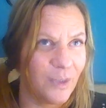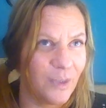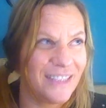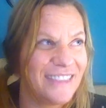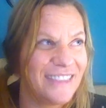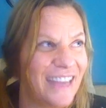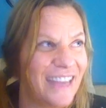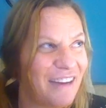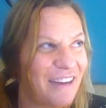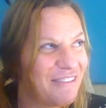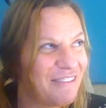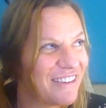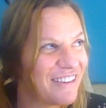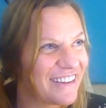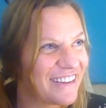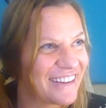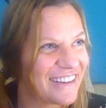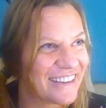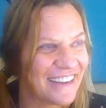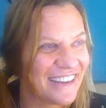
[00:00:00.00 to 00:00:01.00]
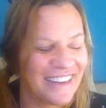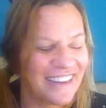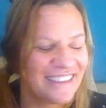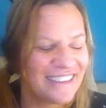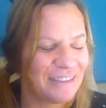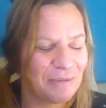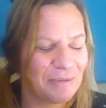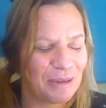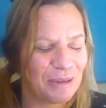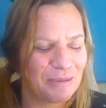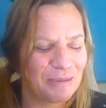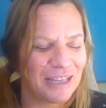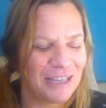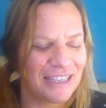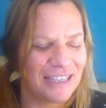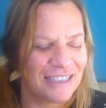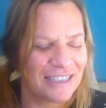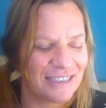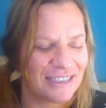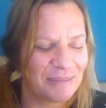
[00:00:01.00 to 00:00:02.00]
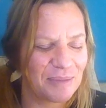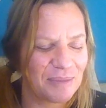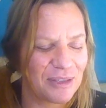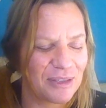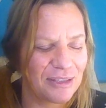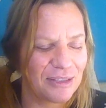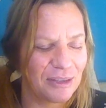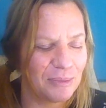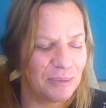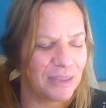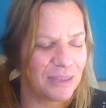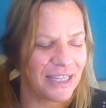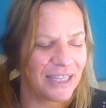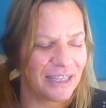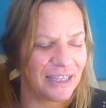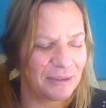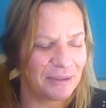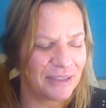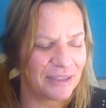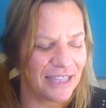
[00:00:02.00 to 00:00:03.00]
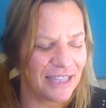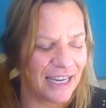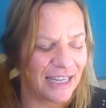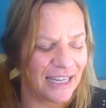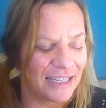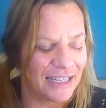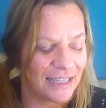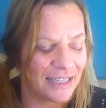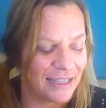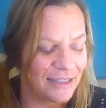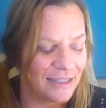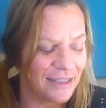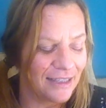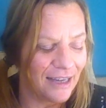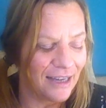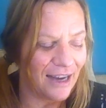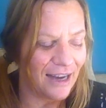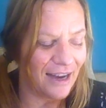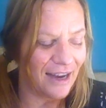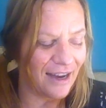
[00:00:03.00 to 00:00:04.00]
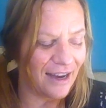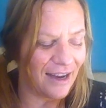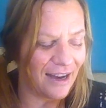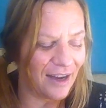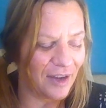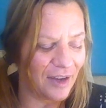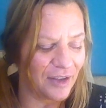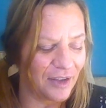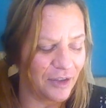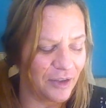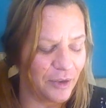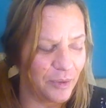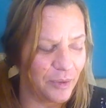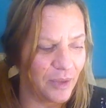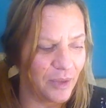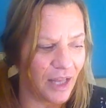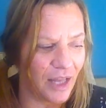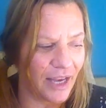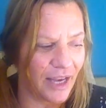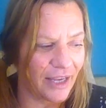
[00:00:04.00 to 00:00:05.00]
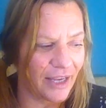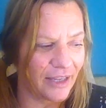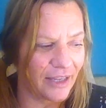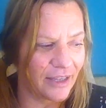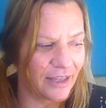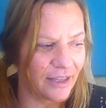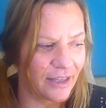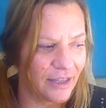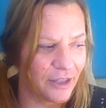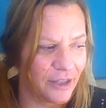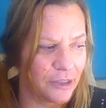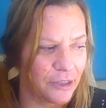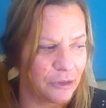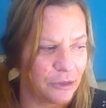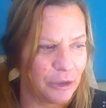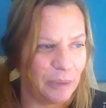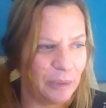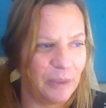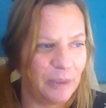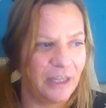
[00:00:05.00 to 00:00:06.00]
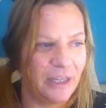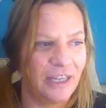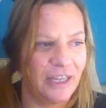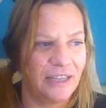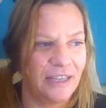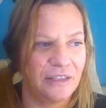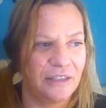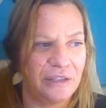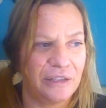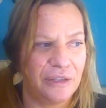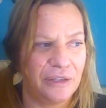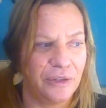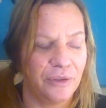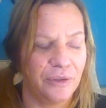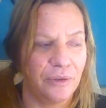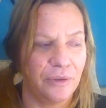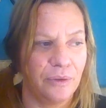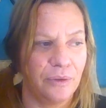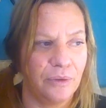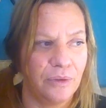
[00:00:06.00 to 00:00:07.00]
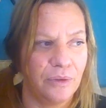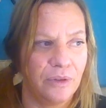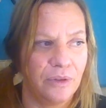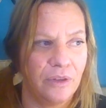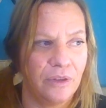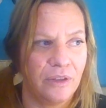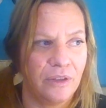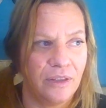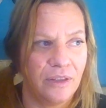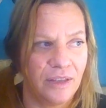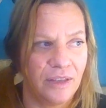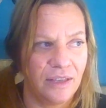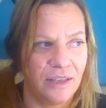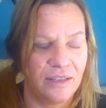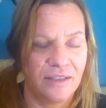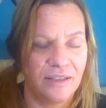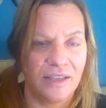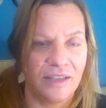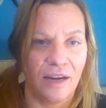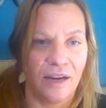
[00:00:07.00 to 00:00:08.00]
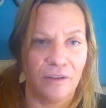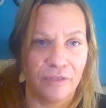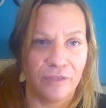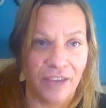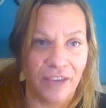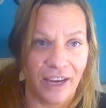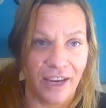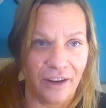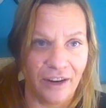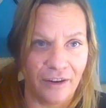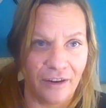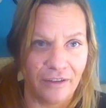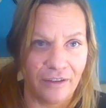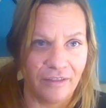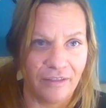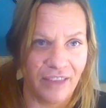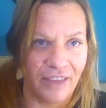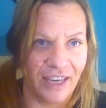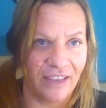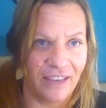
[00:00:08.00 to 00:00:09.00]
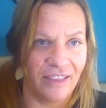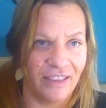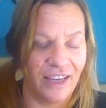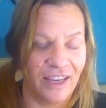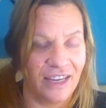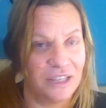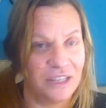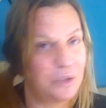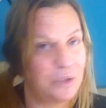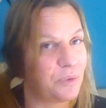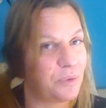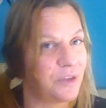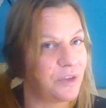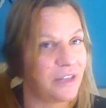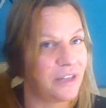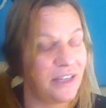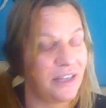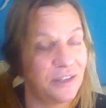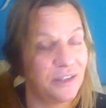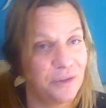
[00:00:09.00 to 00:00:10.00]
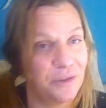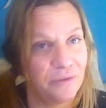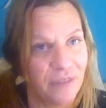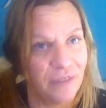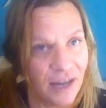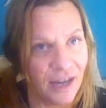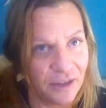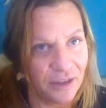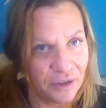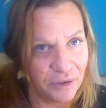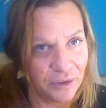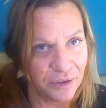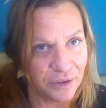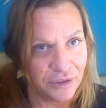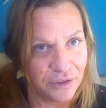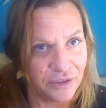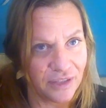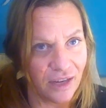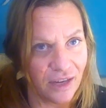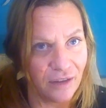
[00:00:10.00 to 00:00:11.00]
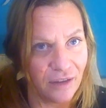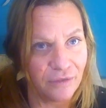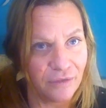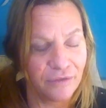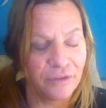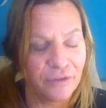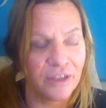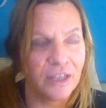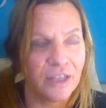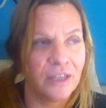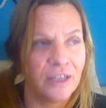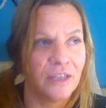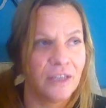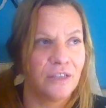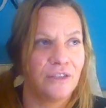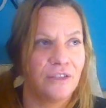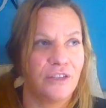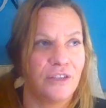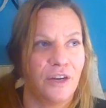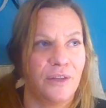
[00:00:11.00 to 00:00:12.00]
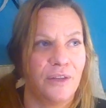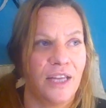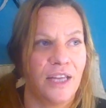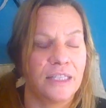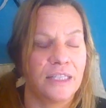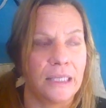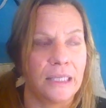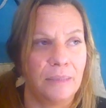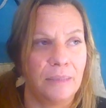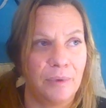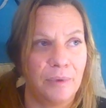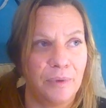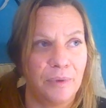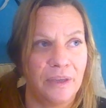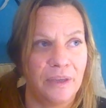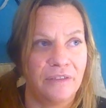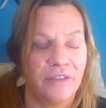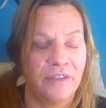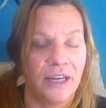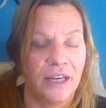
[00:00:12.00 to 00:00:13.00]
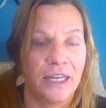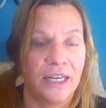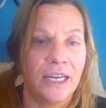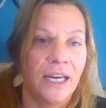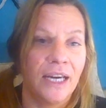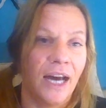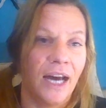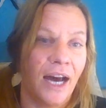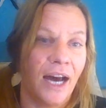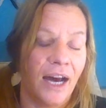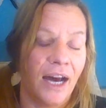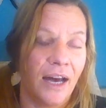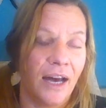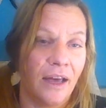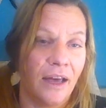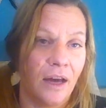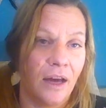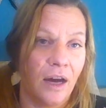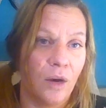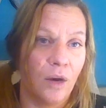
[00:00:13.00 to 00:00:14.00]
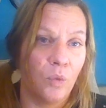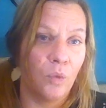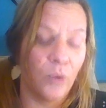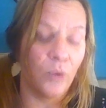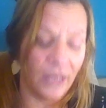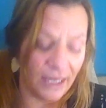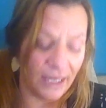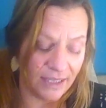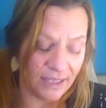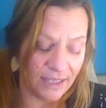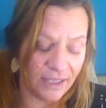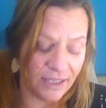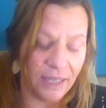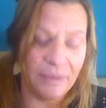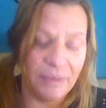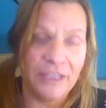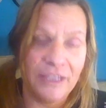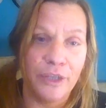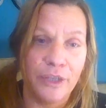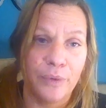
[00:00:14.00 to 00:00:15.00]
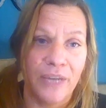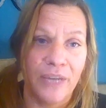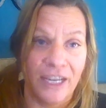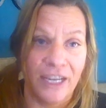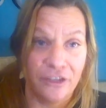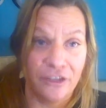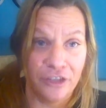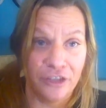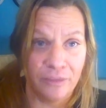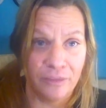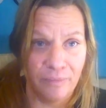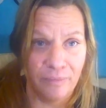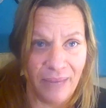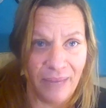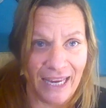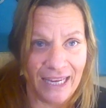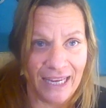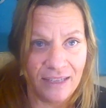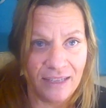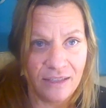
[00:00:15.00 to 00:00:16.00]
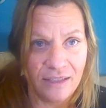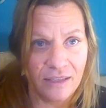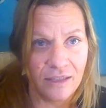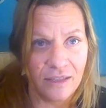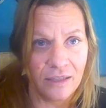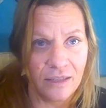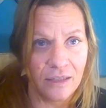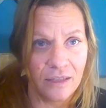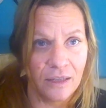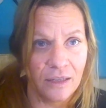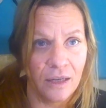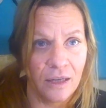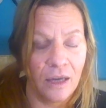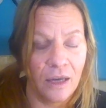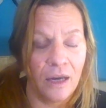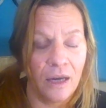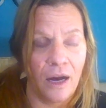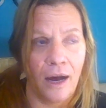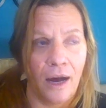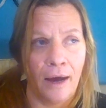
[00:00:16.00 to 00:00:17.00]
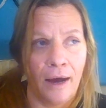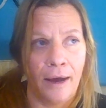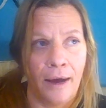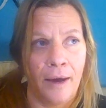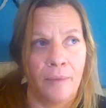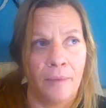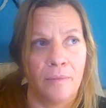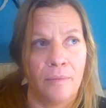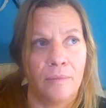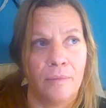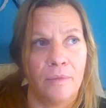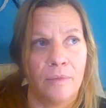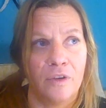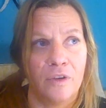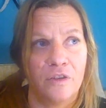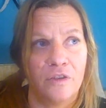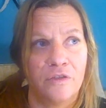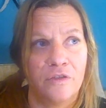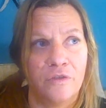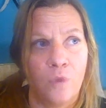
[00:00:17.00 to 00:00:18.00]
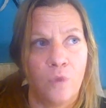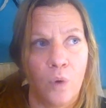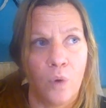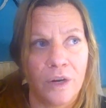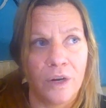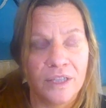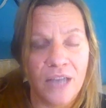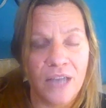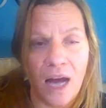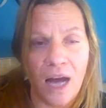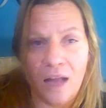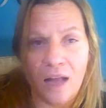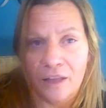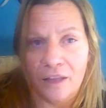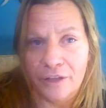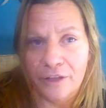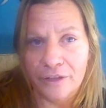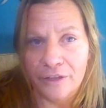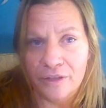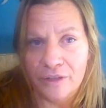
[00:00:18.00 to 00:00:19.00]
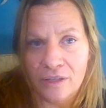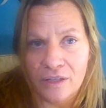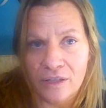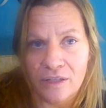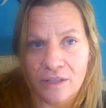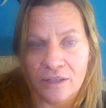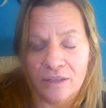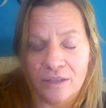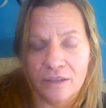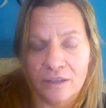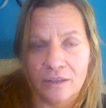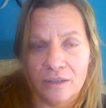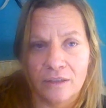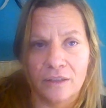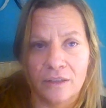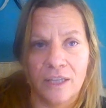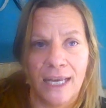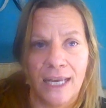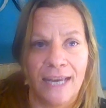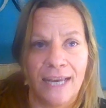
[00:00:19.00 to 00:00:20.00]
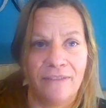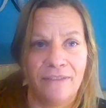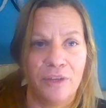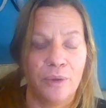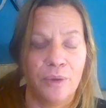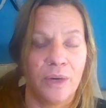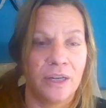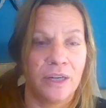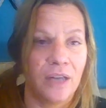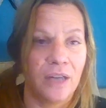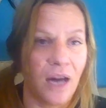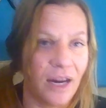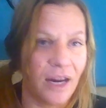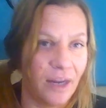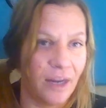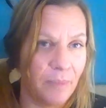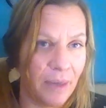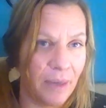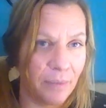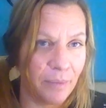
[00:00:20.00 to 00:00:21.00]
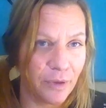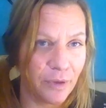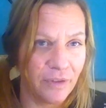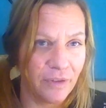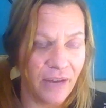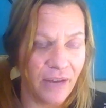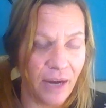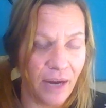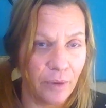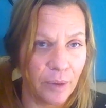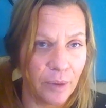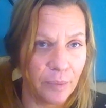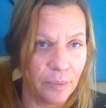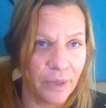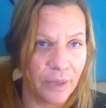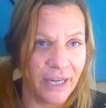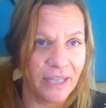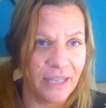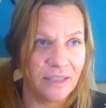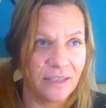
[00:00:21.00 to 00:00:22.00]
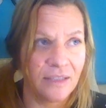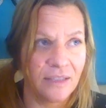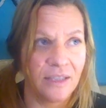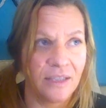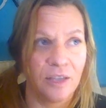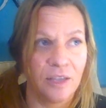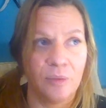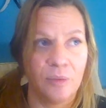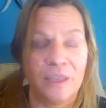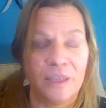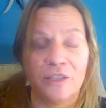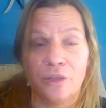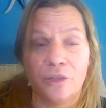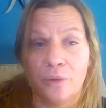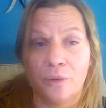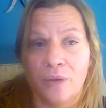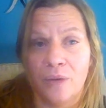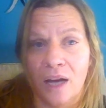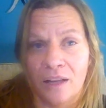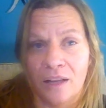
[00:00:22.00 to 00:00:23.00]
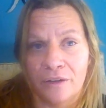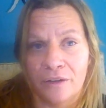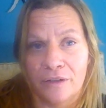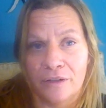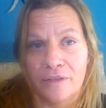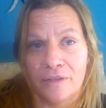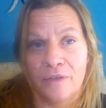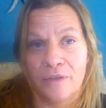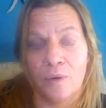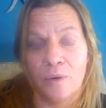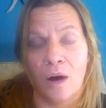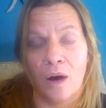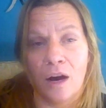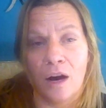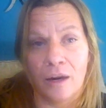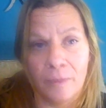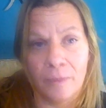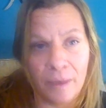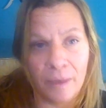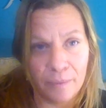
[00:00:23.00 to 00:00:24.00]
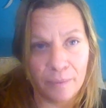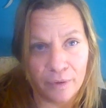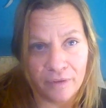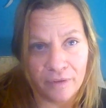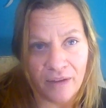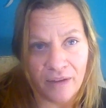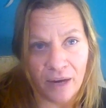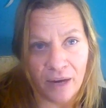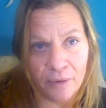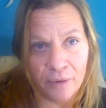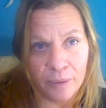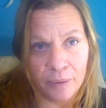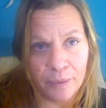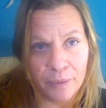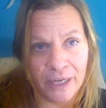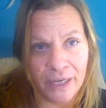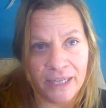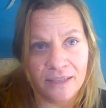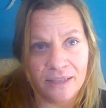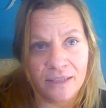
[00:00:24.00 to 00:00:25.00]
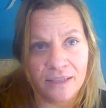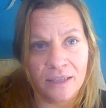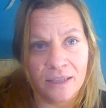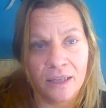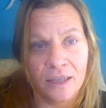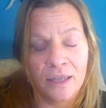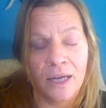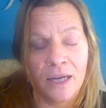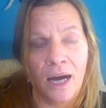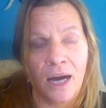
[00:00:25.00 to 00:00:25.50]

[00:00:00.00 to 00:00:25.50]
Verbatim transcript: what's that word? Gosh, sometimes I just am so blank with that. Uh, you like contributing to this self-care thing that is working to value yourself. So that's going to be really fun. Uh, it is going to be donation based. Um, four dollars if you are not a member of Our Embrace. It'll be two dollars if you are a member of Our Embrace.